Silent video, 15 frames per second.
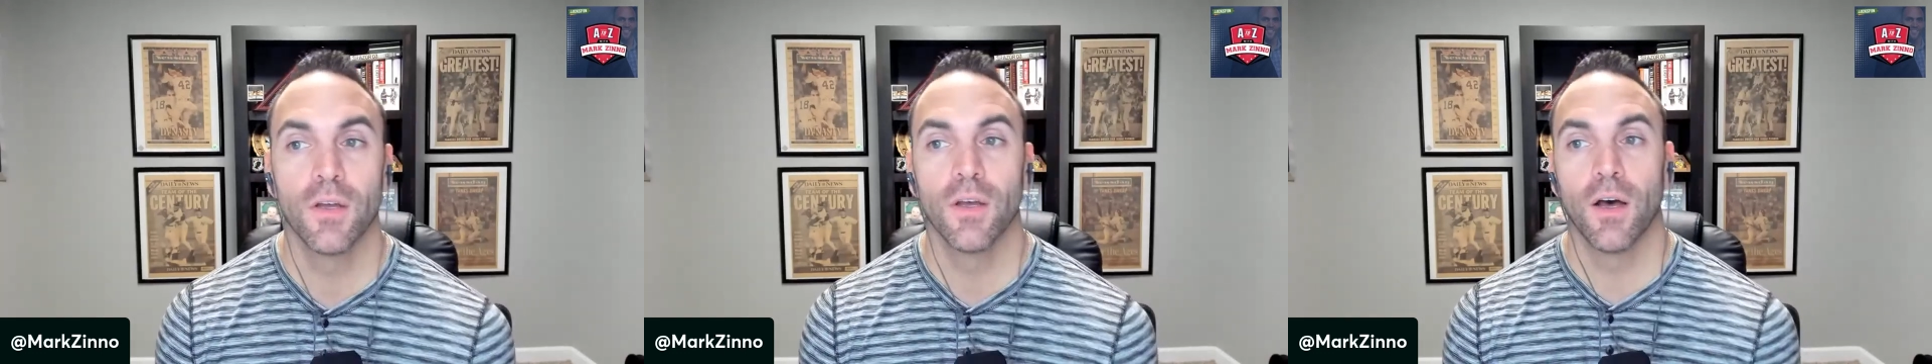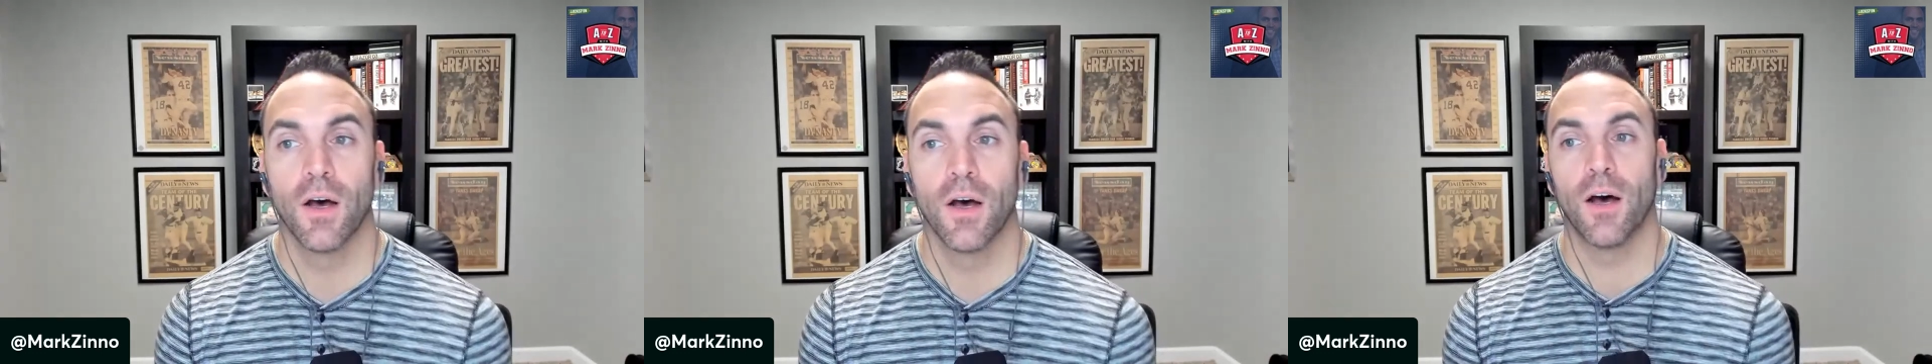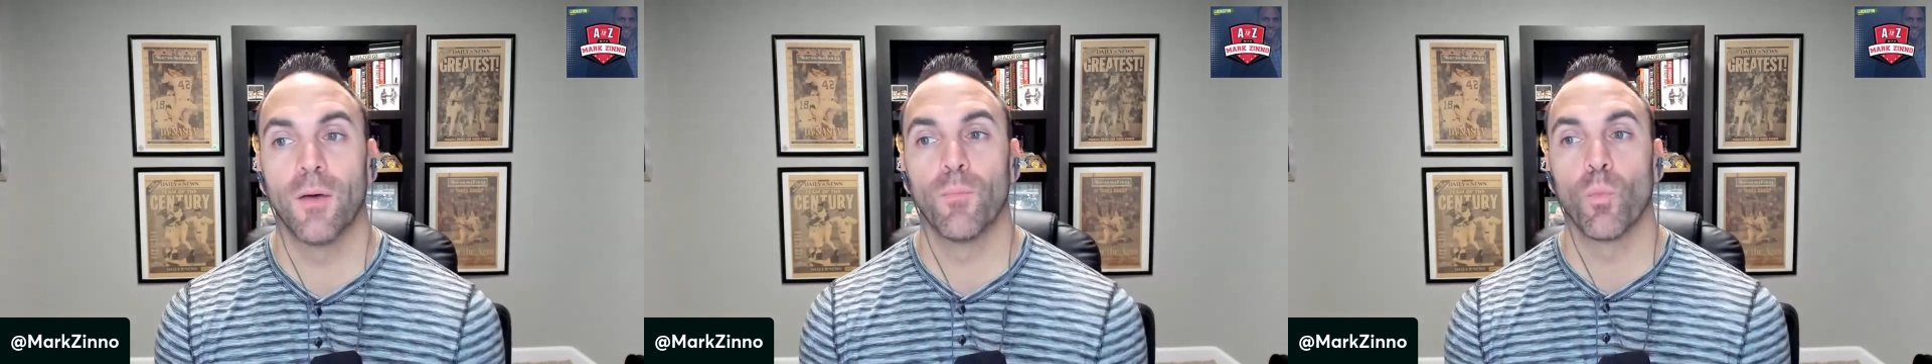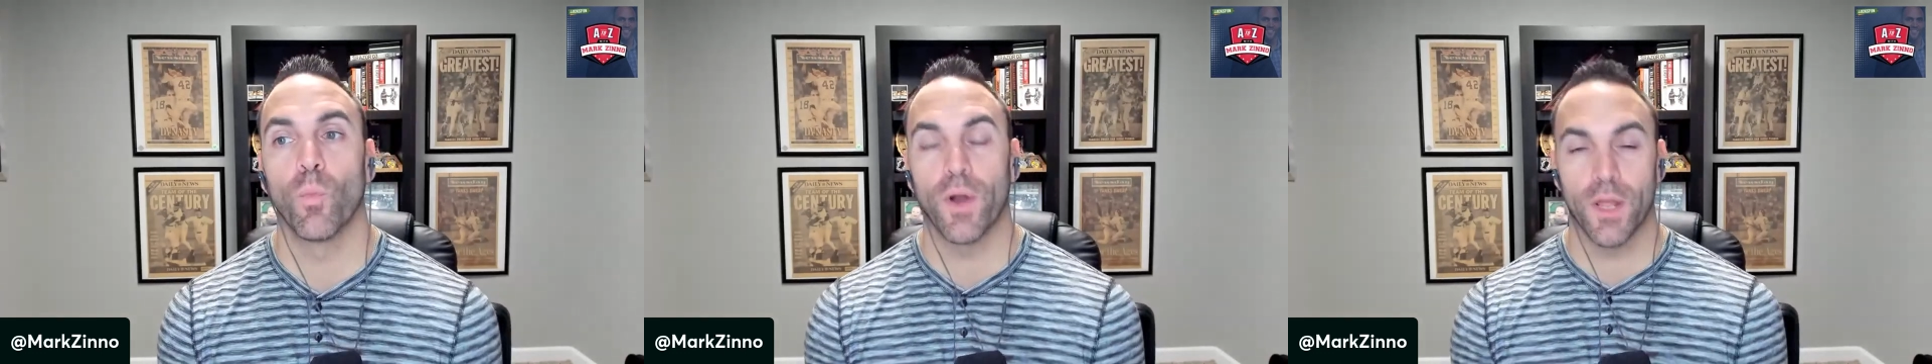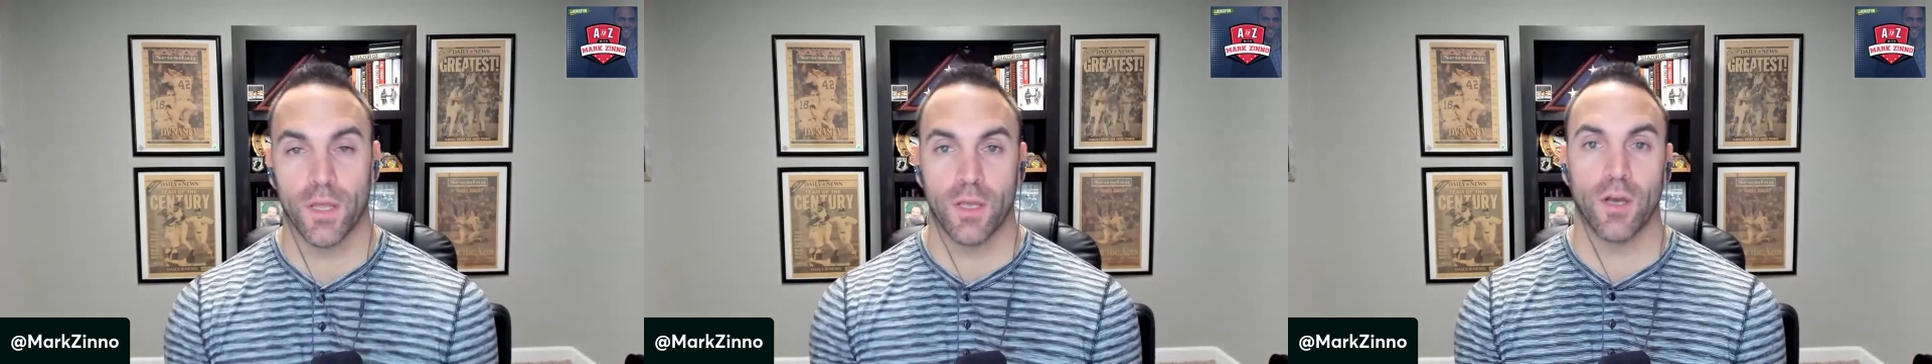um, when
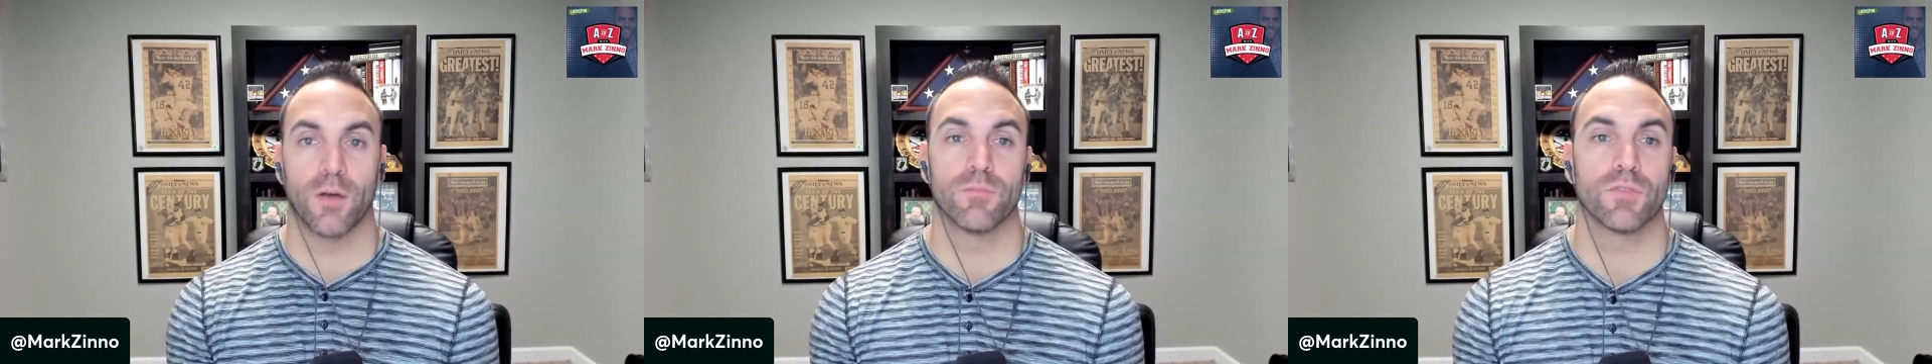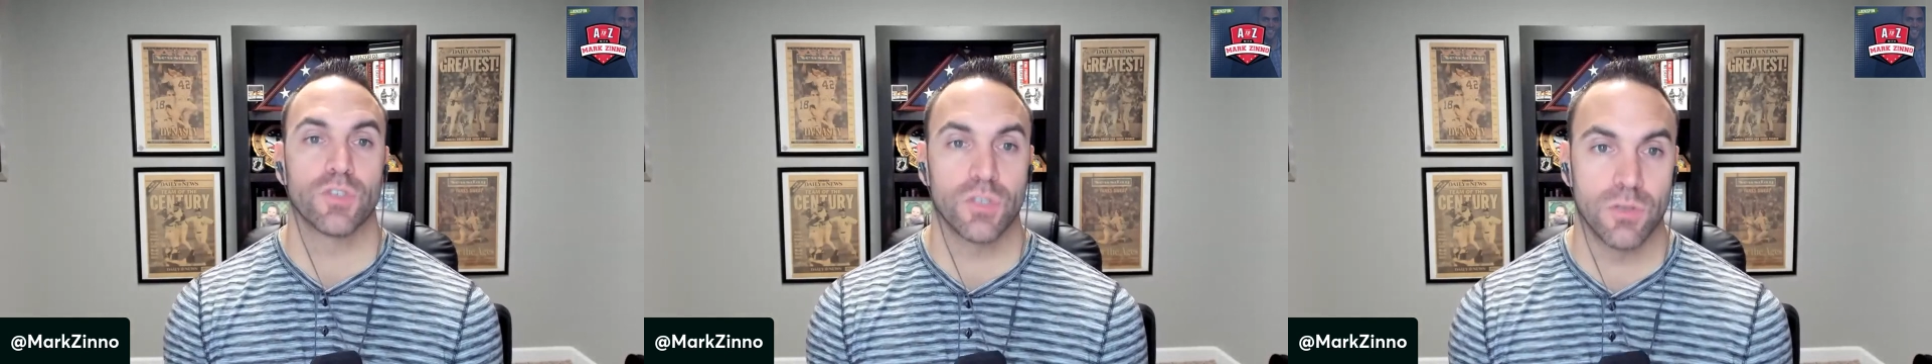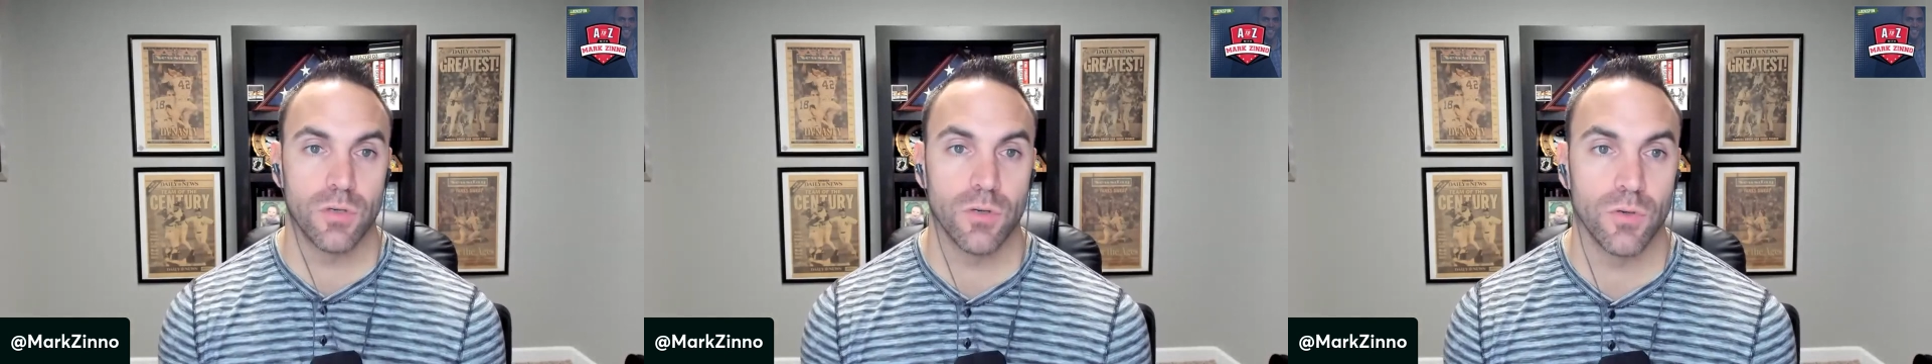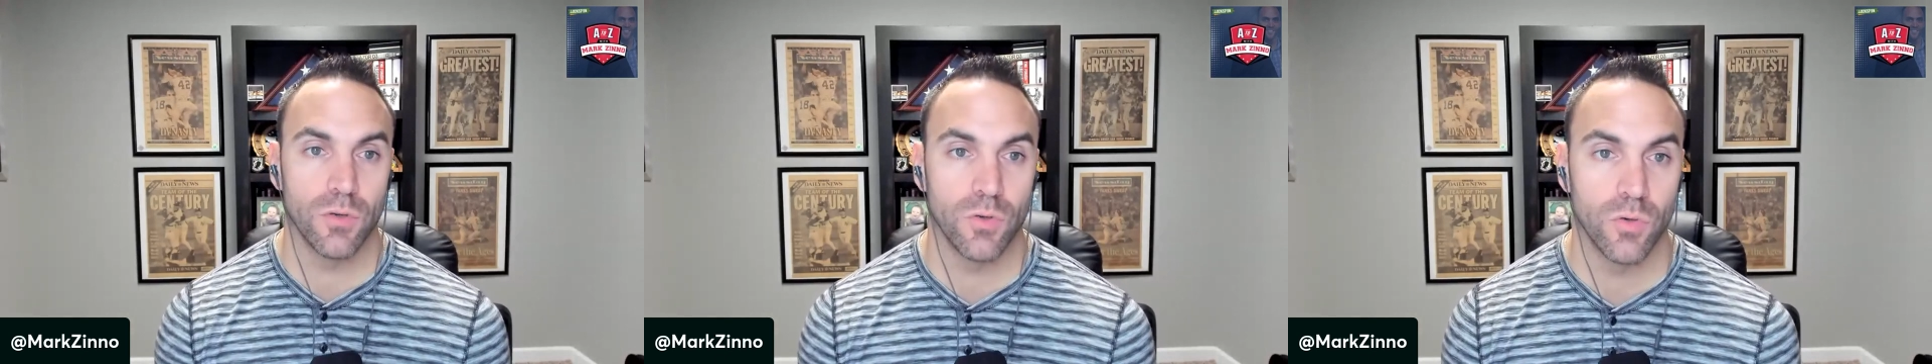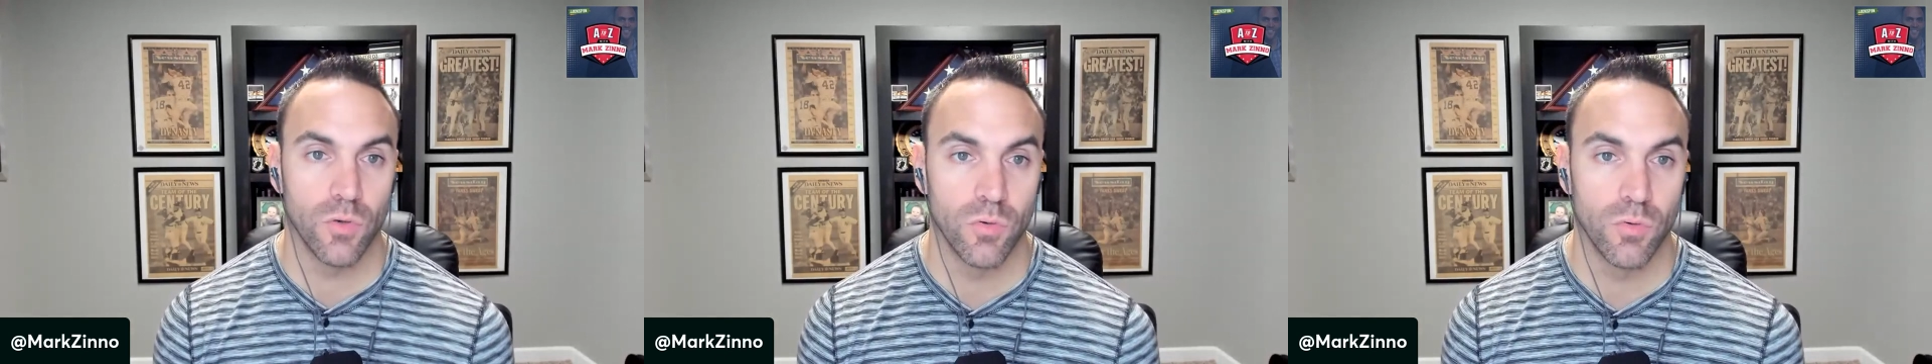it comes
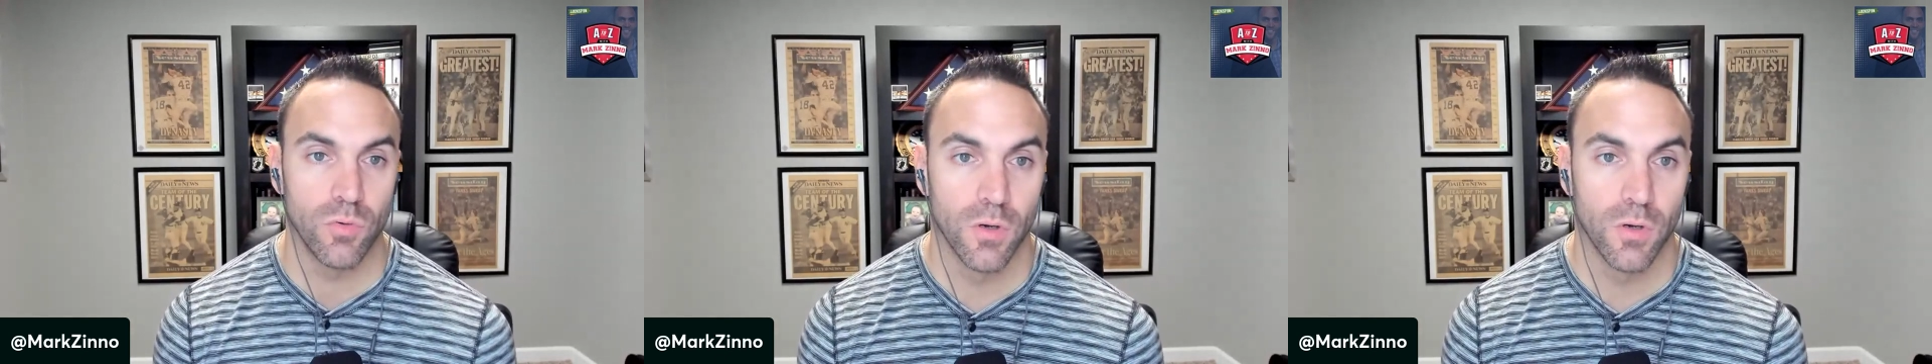to